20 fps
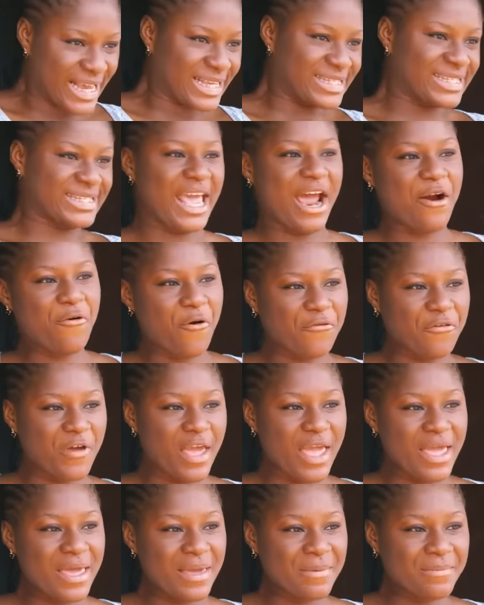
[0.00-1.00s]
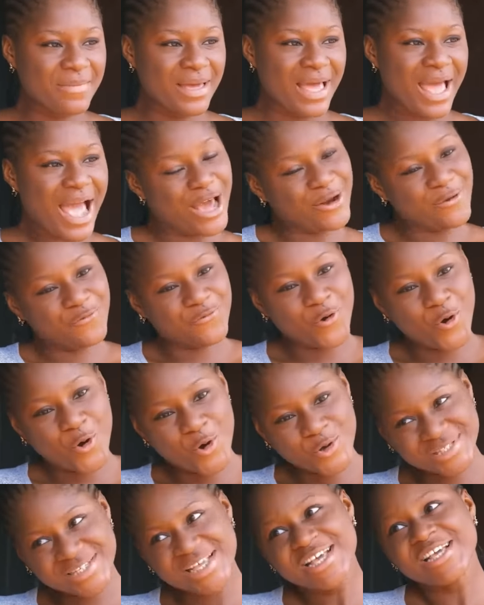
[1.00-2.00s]
takes care of him, and of
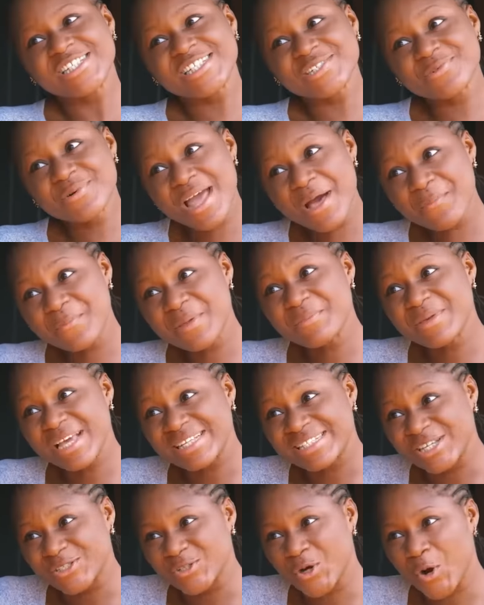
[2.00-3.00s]
course, she will help him get a